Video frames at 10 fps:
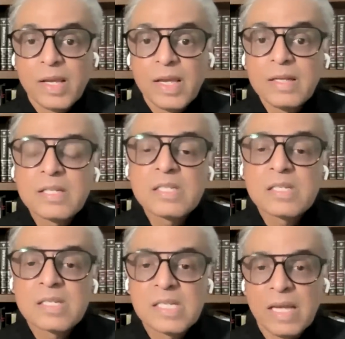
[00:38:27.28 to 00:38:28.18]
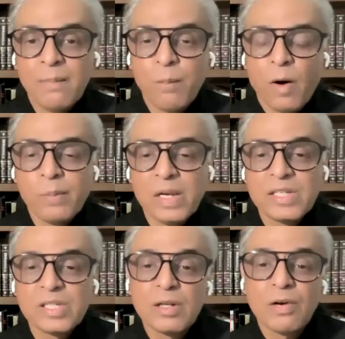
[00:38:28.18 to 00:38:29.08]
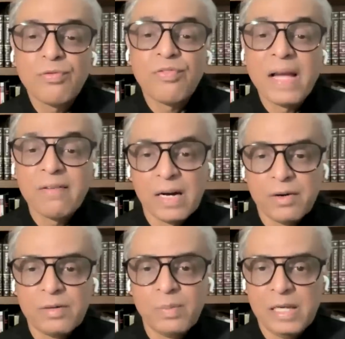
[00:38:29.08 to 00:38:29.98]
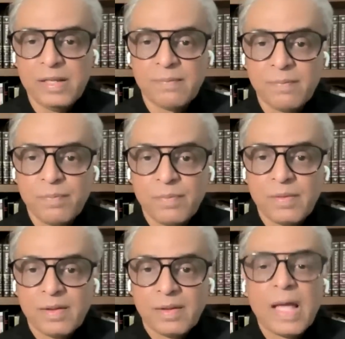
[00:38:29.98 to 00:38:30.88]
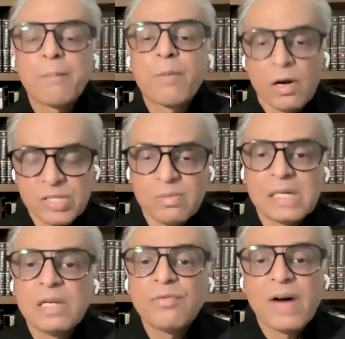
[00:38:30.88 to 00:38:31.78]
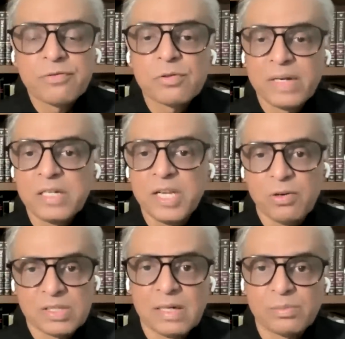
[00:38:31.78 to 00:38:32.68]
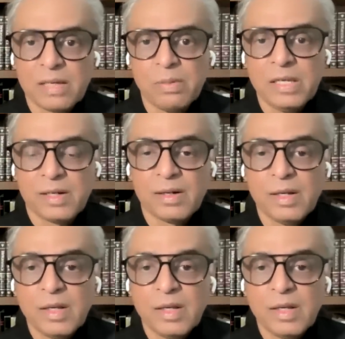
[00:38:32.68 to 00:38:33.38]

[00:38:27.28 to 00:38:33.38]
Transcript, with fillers: It is same population of 500 million, approximately 520 or something million.